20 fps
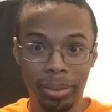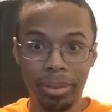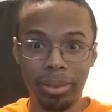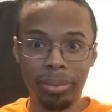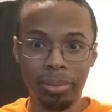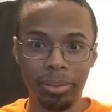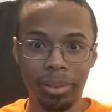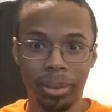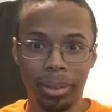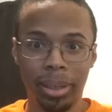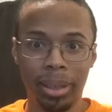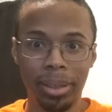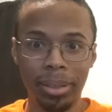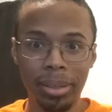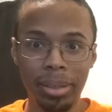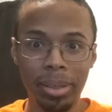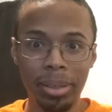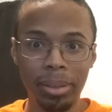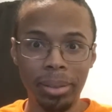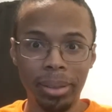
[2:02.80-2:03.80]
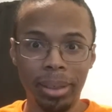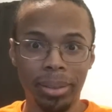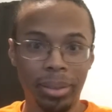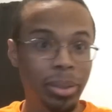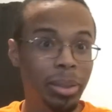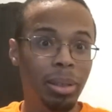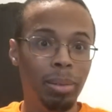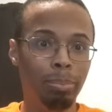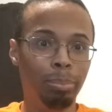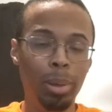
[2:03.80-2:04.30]
us. Okay, and
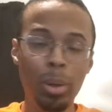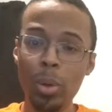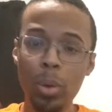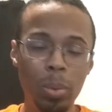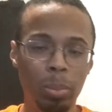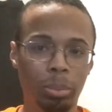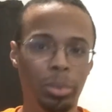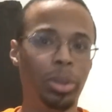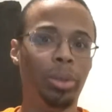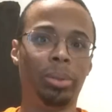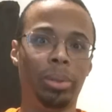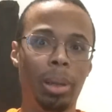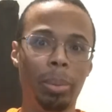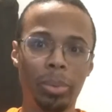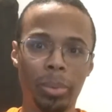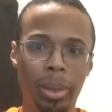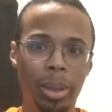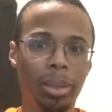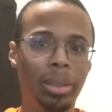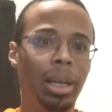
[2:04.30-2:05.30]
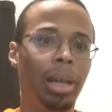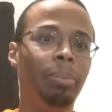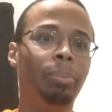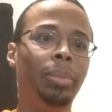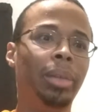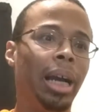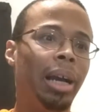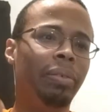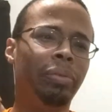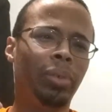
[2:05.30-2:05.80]
she, boom, just jumps right on top
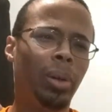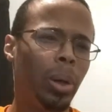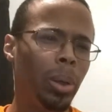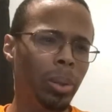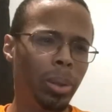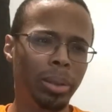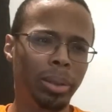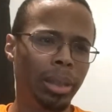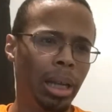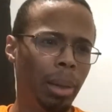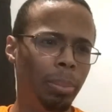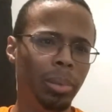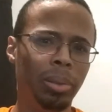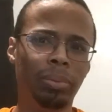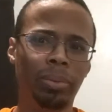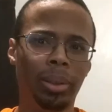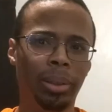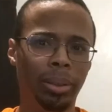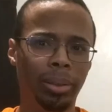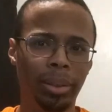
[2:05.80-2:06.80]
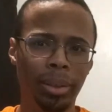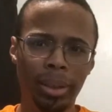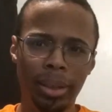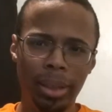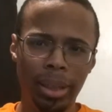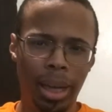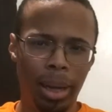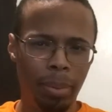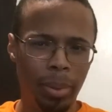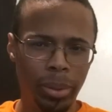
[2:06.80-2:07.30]
of me. I fall on top of a.
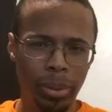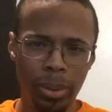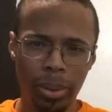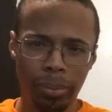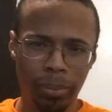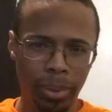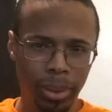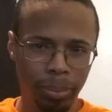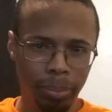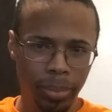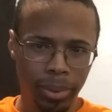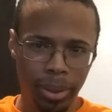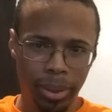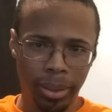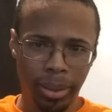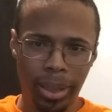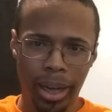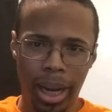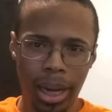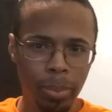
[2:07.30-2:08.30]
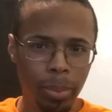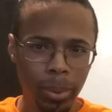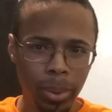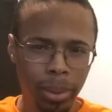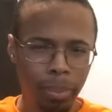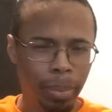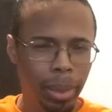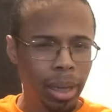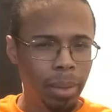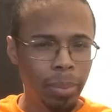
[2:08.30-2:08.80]
I'm not sure if it, the table,
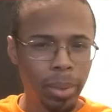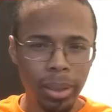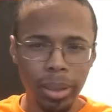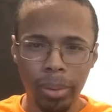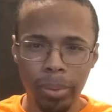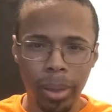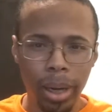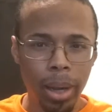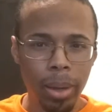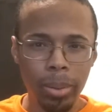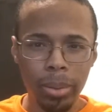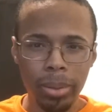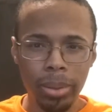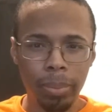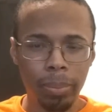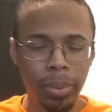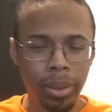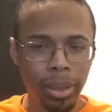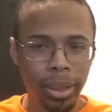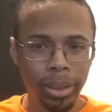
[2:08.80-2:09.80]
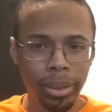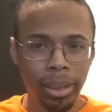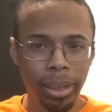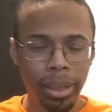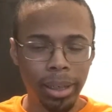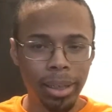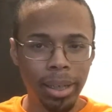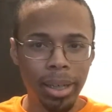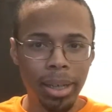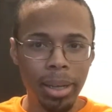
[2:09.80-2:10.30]
it may have been the ground or something like
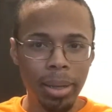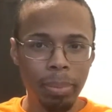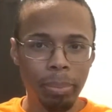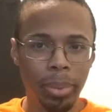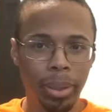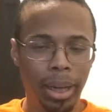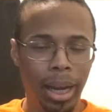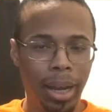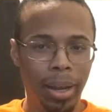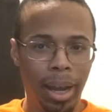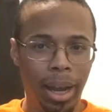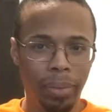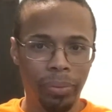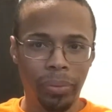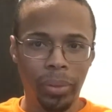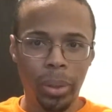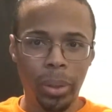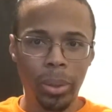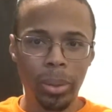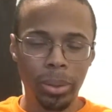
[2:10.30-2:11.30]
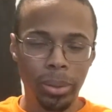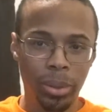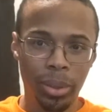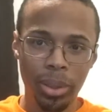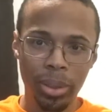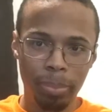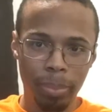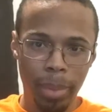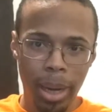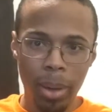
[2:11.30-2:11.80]
that, but I, I fall and
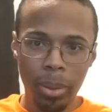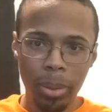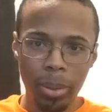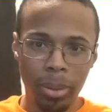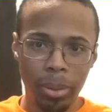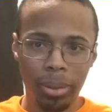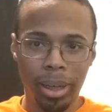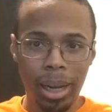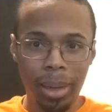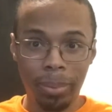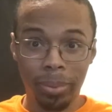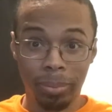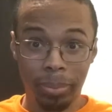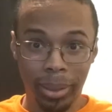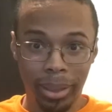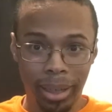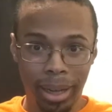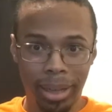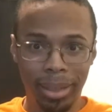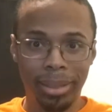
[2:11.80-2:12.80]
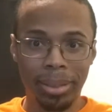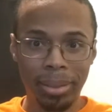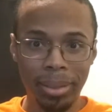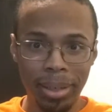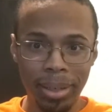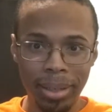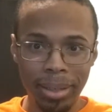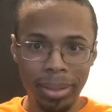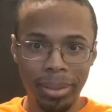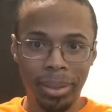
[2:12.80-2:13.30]
she's mounted on top of me, guys.
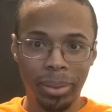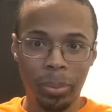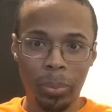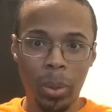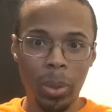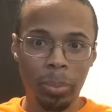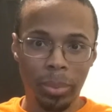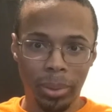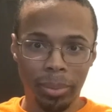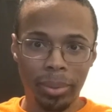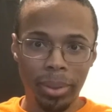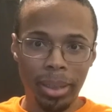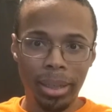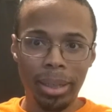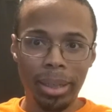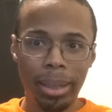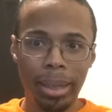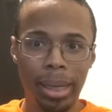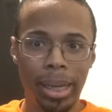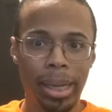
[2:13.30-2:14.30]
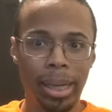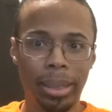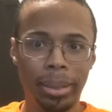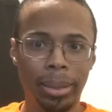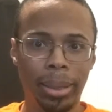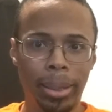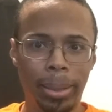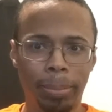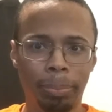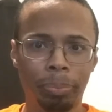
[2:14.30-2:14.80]
This woman,
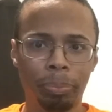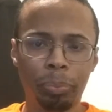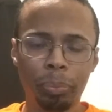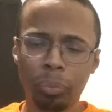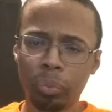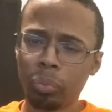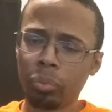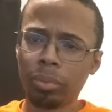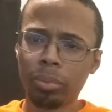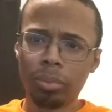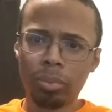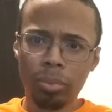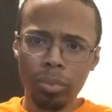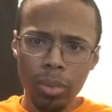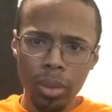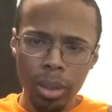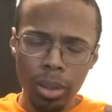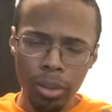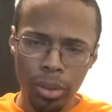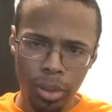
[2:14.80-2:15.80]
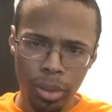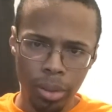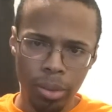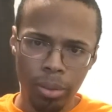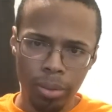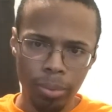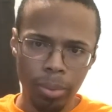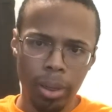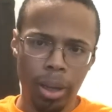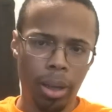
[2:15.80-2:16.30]
and um,
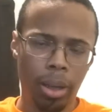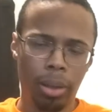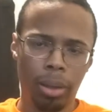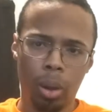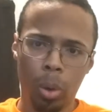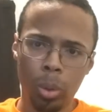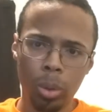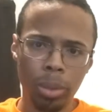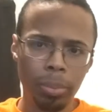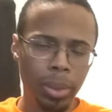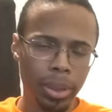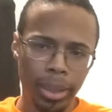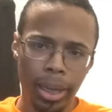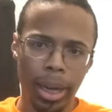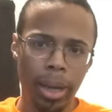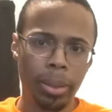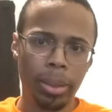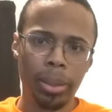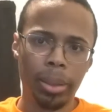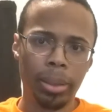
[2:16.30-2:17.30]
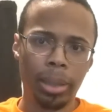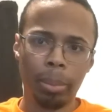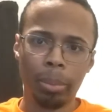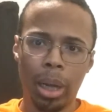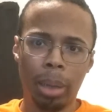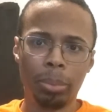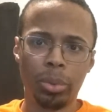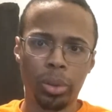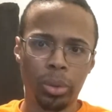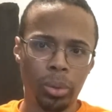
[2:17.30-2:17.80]
she's uh, holding me down here, and I'm,
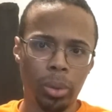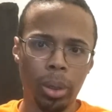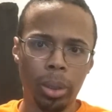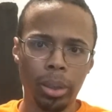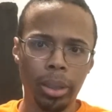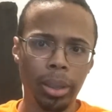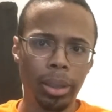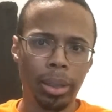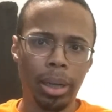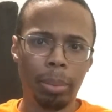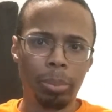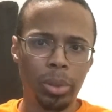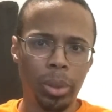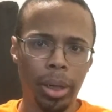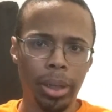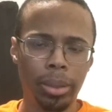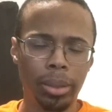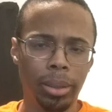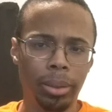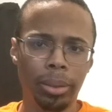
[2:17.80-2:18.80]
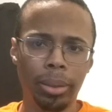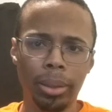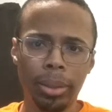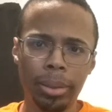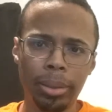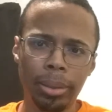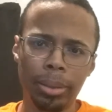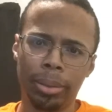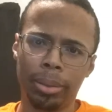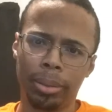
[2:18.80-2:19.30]
I'm struggling and I'm trying to,
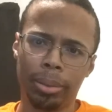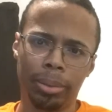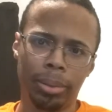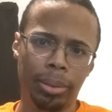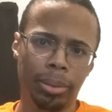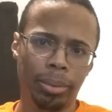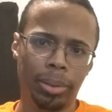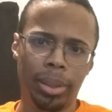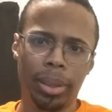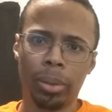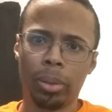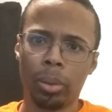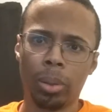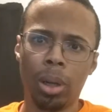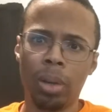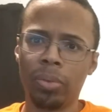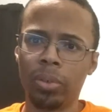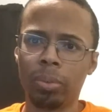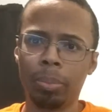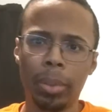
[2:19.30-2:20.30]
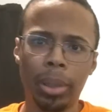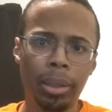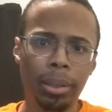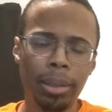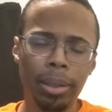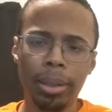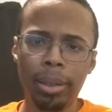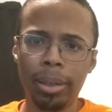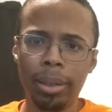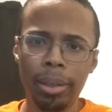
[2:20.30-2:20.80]
to to get her off of
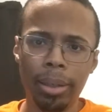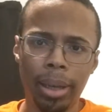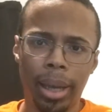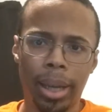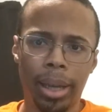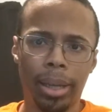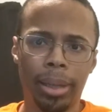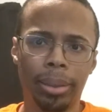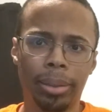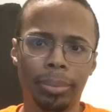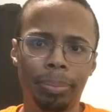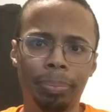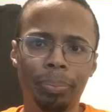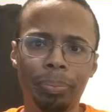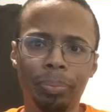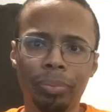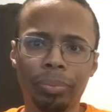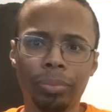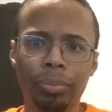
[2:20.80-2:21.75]
me, and